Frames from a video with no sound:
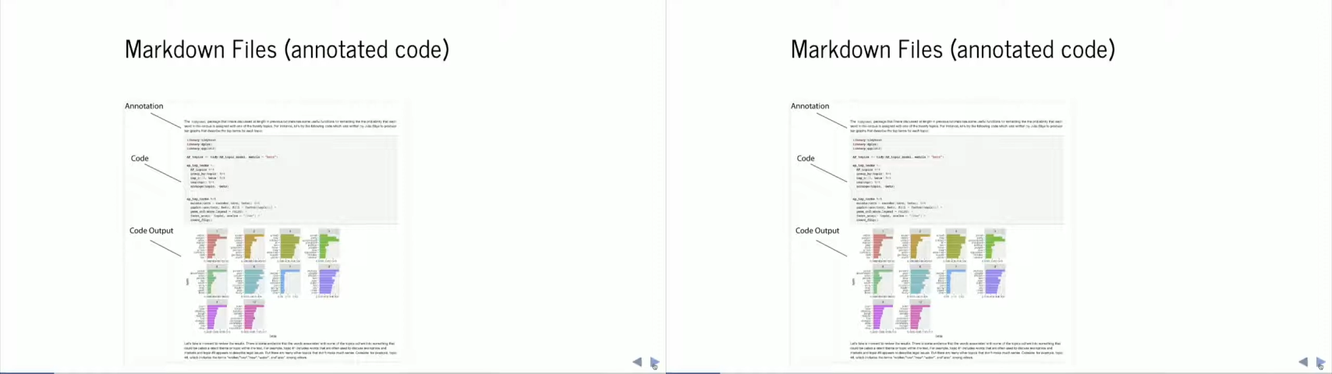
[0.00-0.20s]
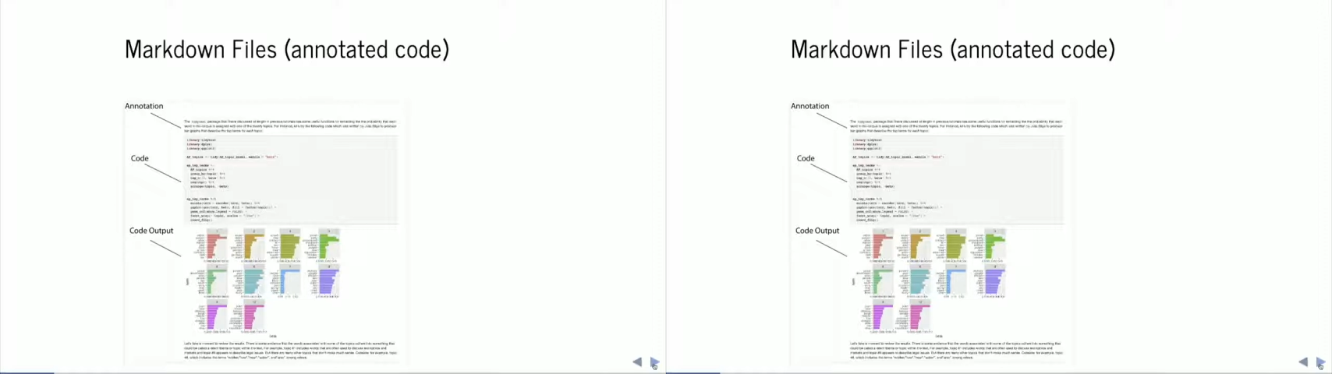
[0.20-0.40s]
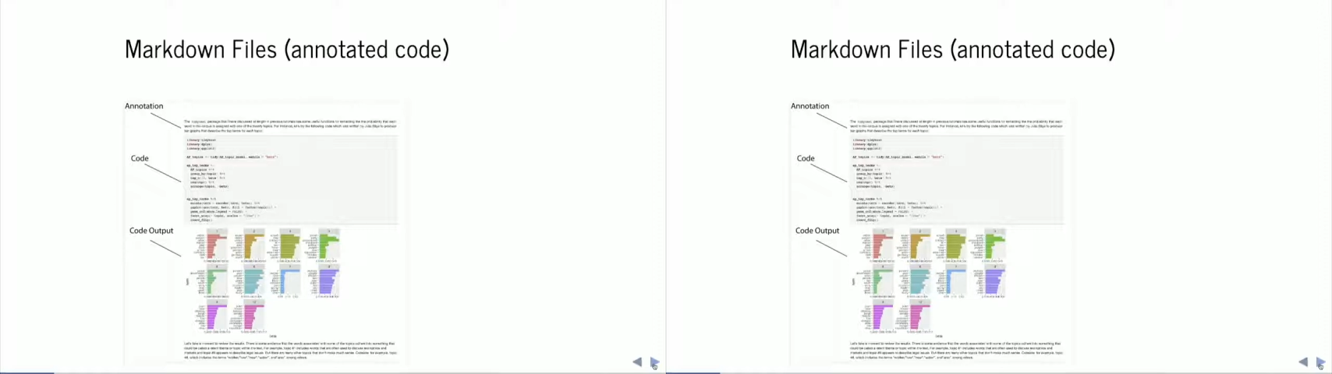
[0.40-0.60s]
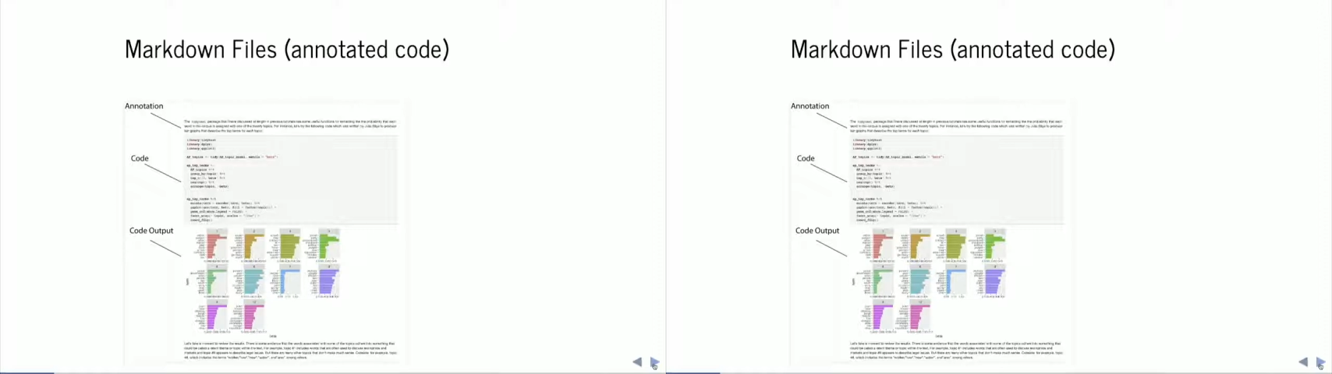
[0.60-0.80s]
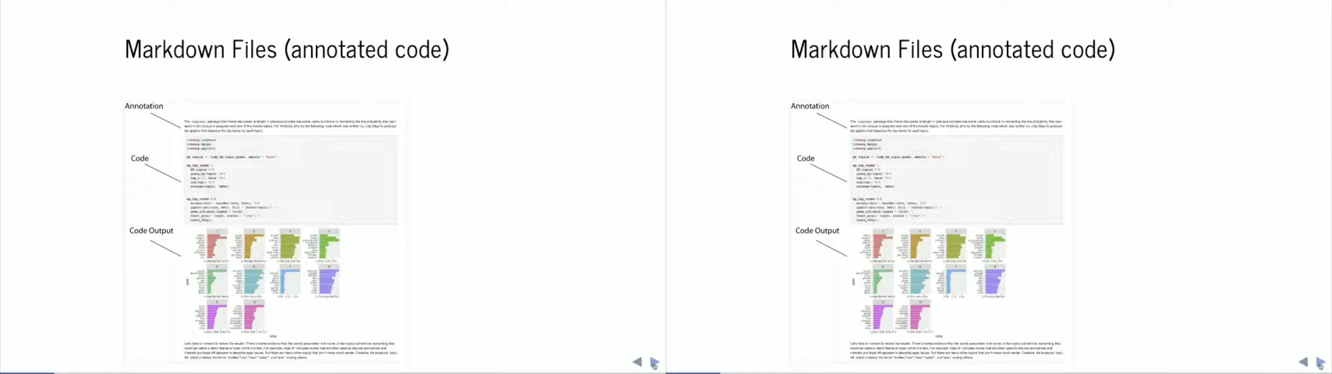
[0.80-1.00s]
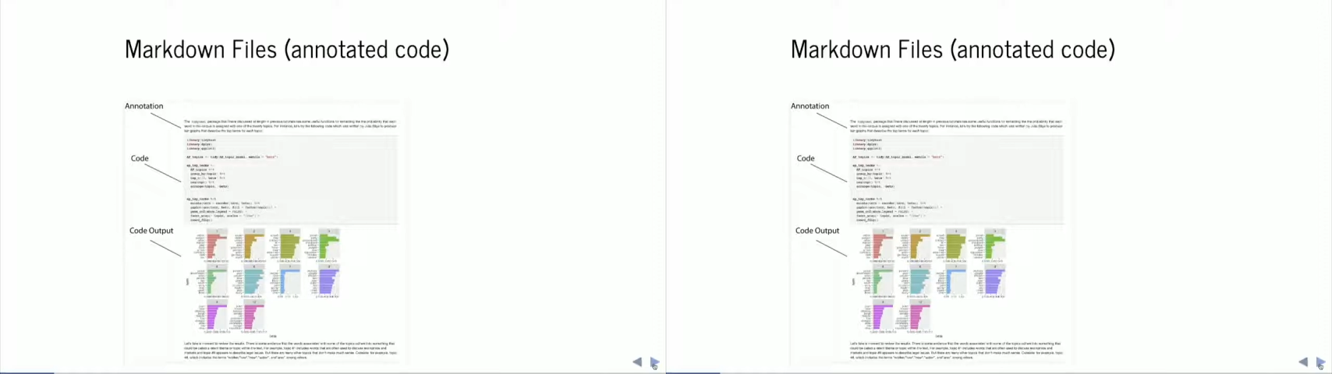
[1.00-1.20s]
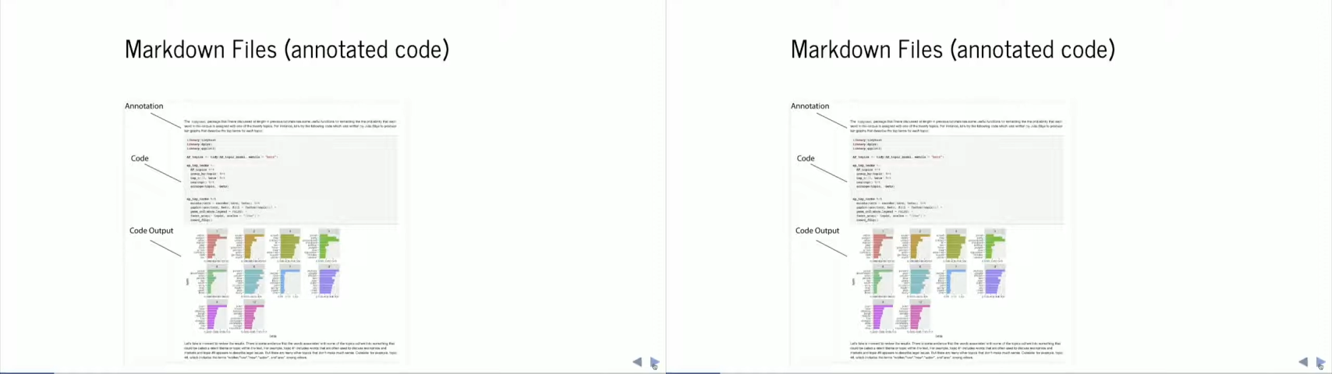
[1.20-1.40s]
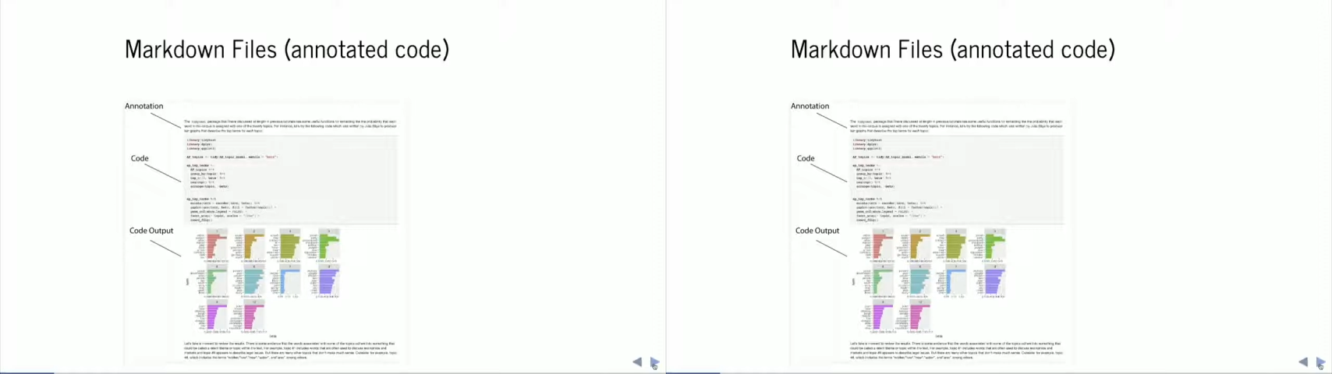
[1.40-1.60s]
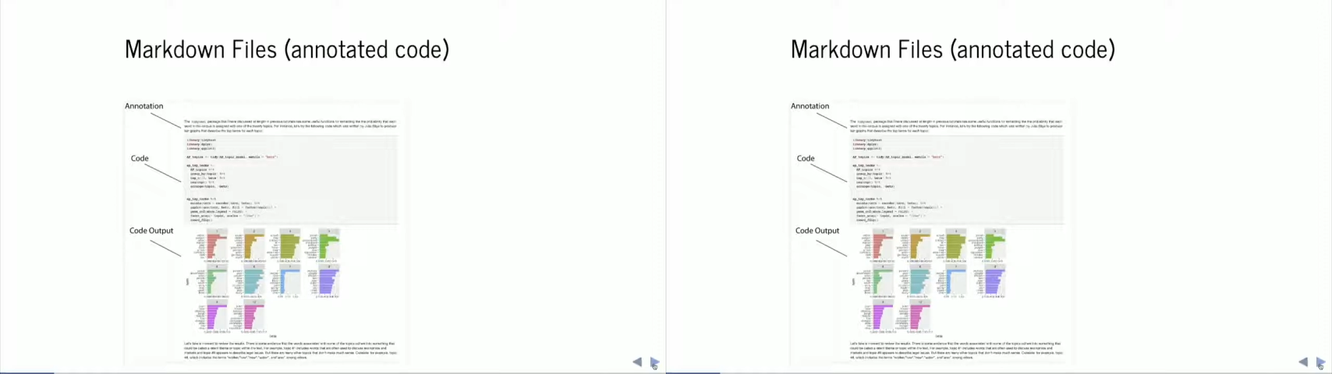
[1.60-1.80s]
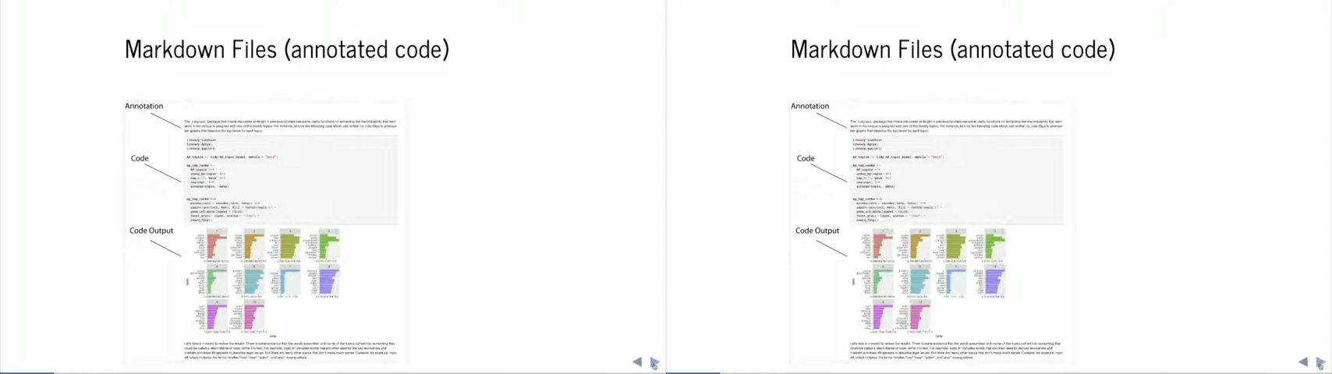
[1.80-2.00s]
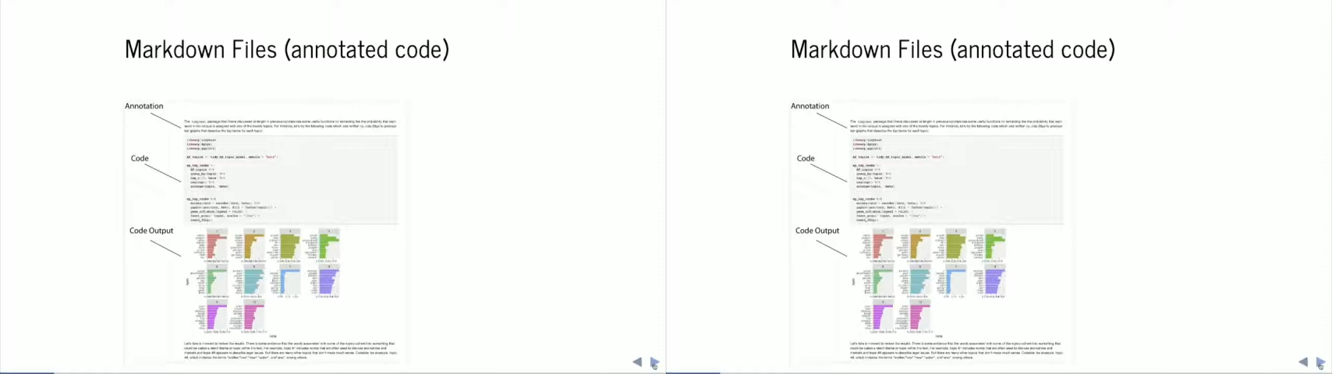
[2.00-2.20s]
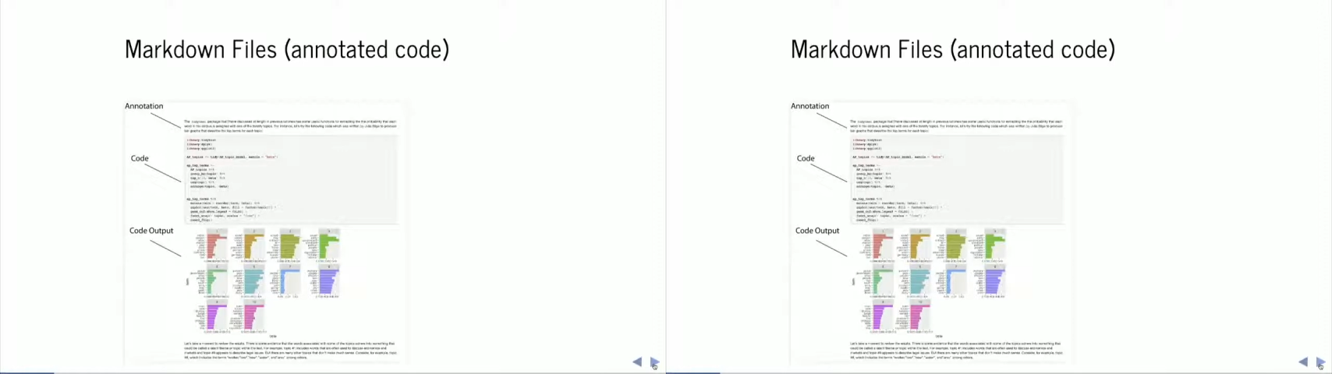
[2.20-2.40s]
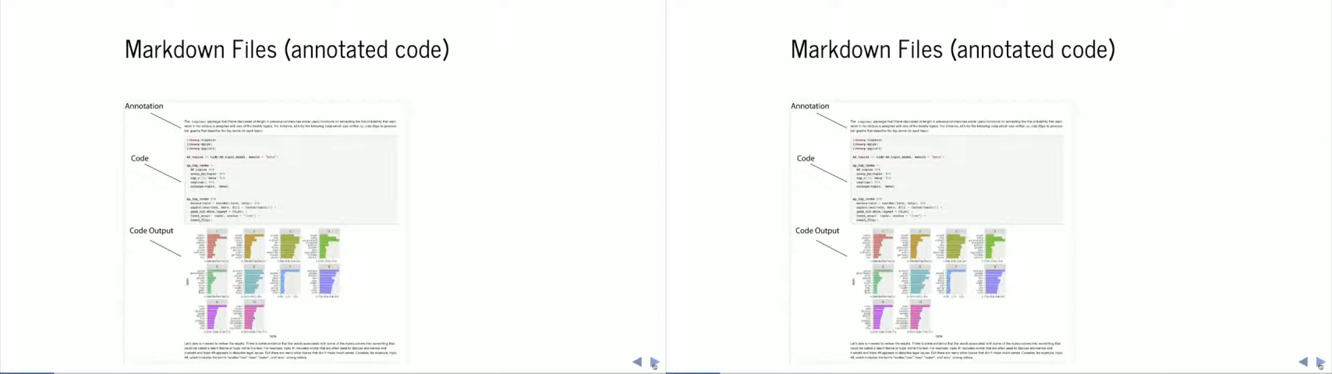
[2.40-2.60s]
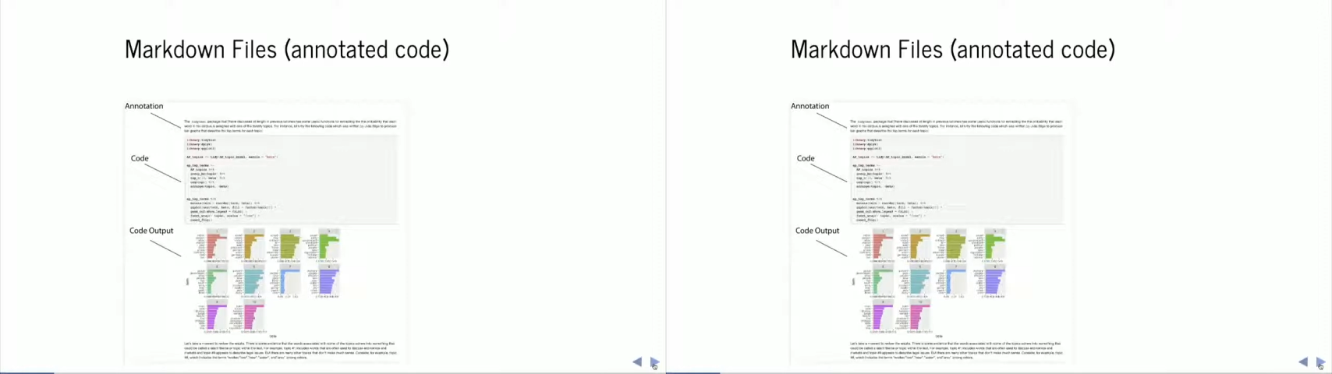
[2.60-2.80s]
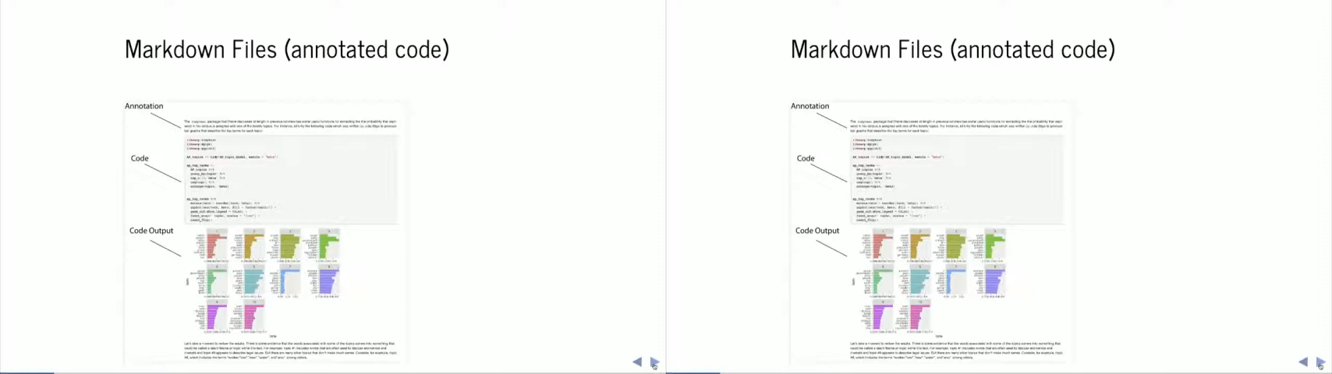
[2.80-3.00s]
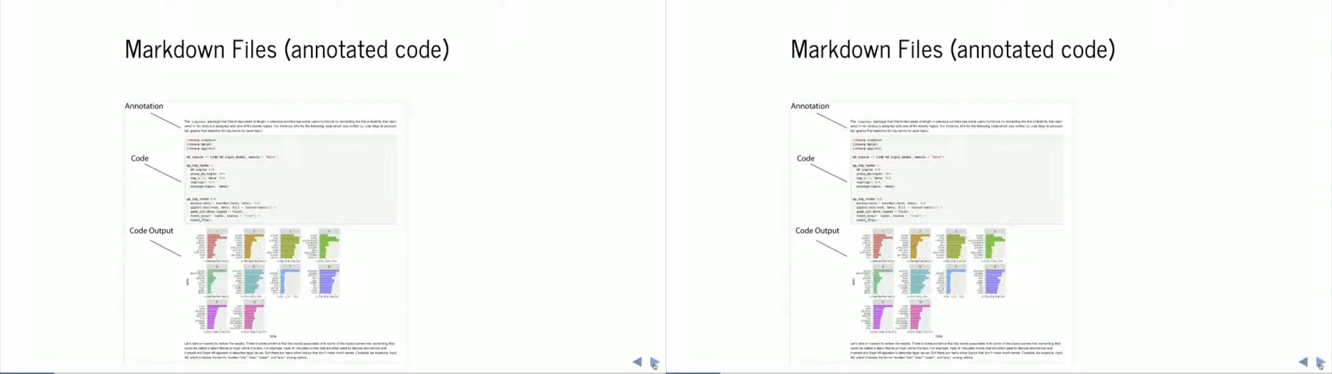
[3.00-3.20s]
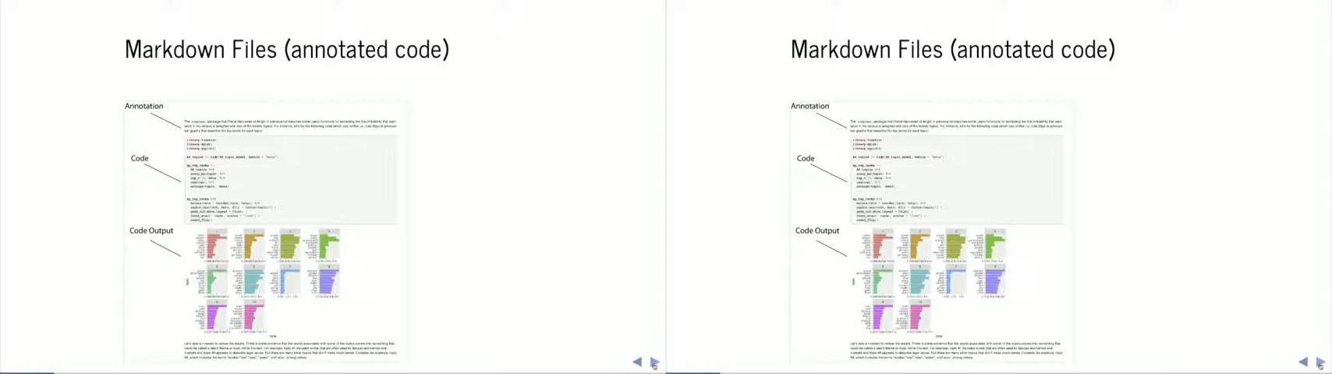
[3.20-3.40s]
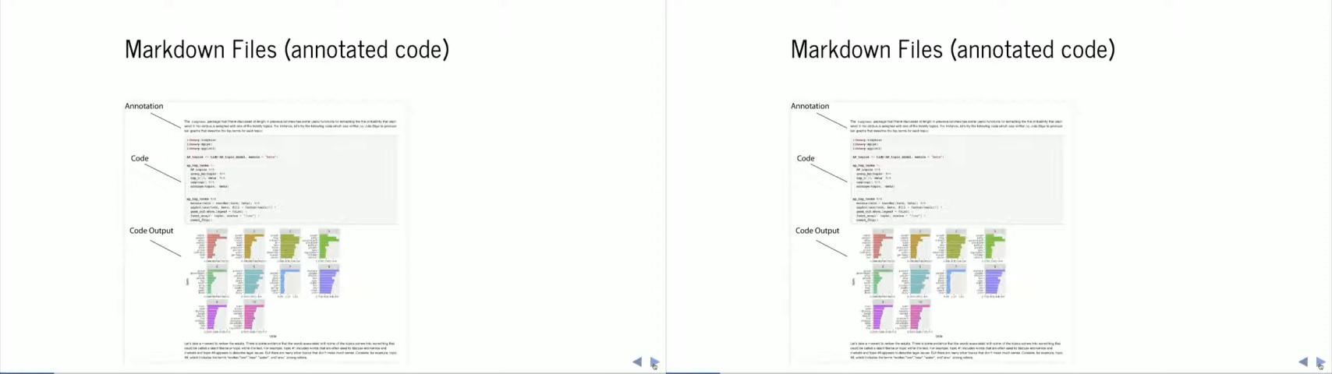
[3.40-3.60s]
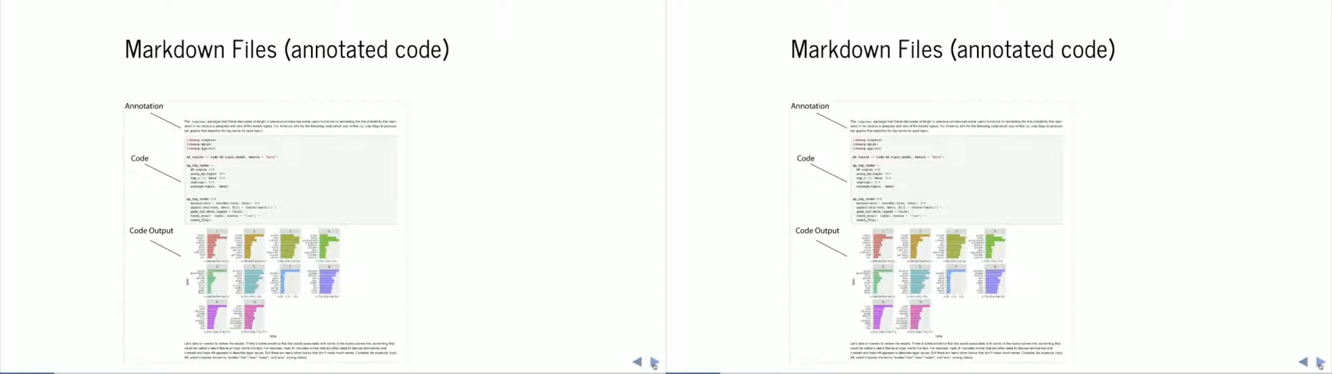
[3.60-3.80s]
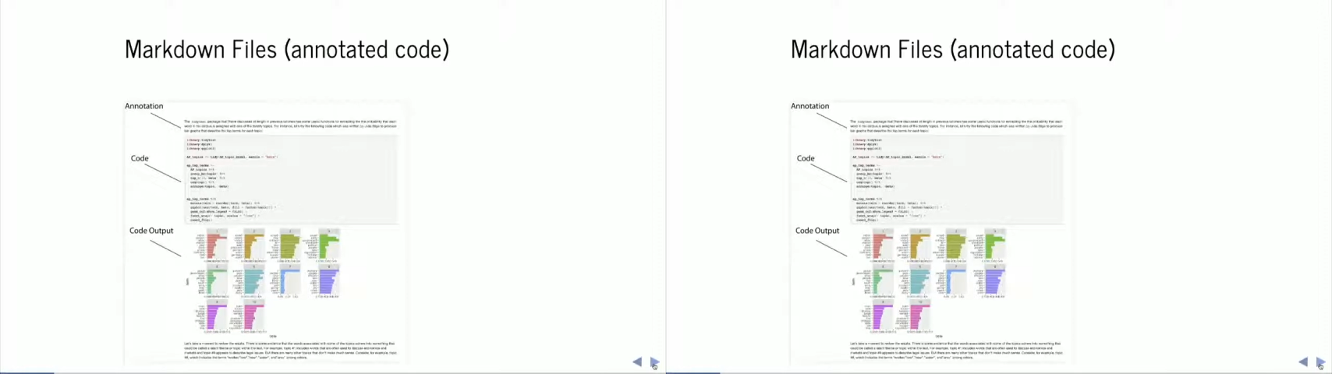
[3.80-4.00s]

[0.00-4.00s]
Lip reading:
(no speaker visible)